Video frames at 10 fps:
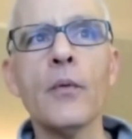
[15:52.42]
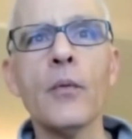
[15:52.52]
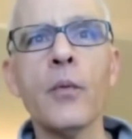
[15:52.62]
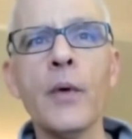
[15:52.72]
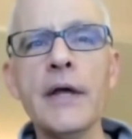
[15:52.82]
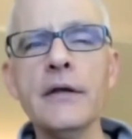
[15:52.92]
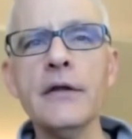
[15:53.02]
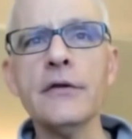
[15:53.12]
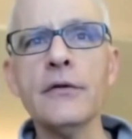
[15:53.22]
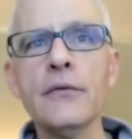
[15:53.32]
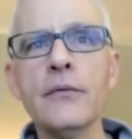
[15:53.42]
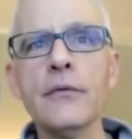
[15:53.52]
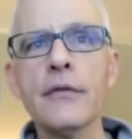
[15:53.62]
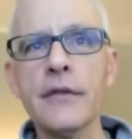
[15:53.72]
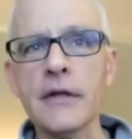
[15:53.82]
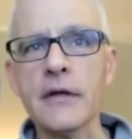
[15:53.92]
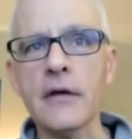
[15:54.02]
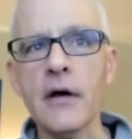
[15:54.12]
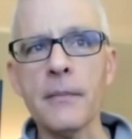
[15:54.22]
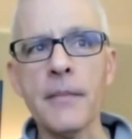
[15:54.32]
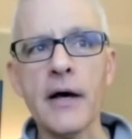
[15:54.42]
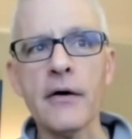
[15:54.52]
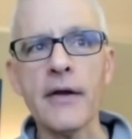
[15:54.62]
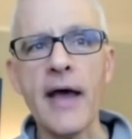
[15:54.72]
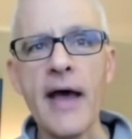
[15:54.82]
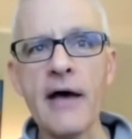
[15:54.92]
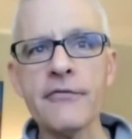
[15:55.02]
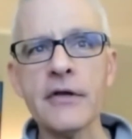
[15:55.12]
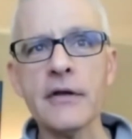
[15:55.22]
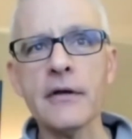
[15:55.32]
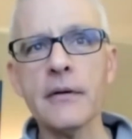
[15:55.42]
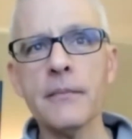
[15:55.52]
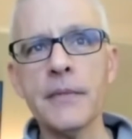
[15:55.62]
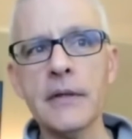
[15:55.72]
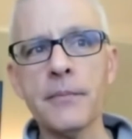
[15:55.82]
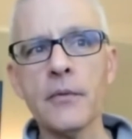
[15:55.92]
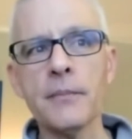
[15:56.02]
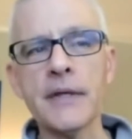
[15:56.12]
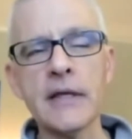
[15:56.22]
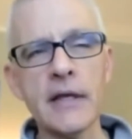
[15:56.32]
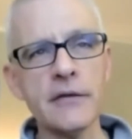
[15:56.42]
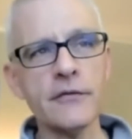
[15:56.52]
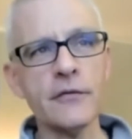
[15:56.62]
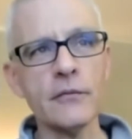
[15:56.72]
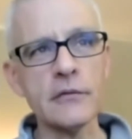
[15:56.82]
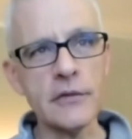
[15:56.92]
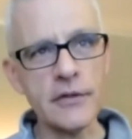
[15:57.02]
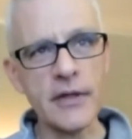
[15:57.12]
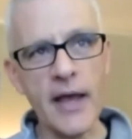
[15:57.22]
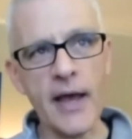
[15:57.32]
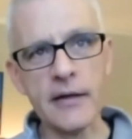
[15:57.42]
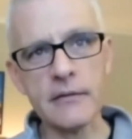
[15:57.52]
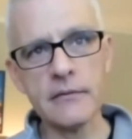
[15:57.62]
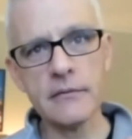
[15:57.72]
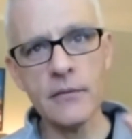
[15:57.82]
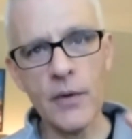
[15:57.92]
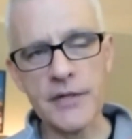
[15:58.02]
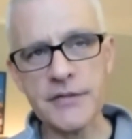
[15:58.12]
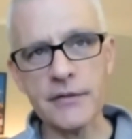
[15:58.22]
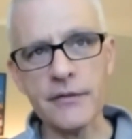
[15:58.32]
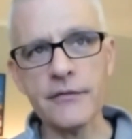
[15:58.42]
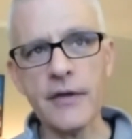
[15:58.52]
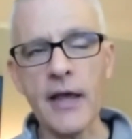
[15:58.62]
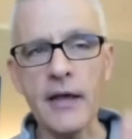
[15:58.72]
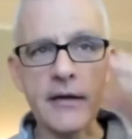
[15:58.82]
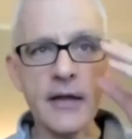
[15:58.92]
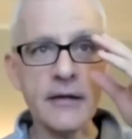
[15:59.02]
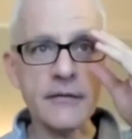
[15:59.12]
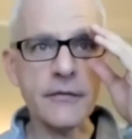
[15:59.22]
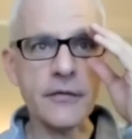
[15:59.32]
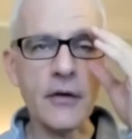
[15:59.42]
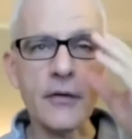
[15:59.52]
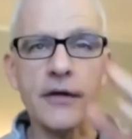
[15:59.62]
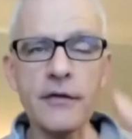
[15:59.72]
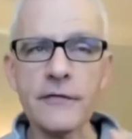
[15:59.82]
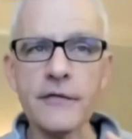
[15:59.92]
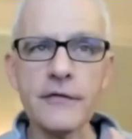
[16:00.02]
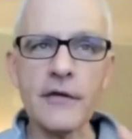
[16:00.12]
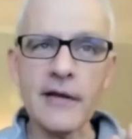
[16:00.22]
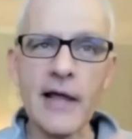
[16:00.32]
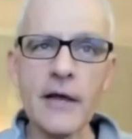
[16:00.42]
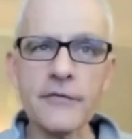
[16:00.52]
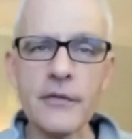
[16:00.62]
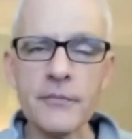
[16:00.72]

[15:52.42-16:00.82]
When you think about having people begin to look at questions and to say, okay, this allows them to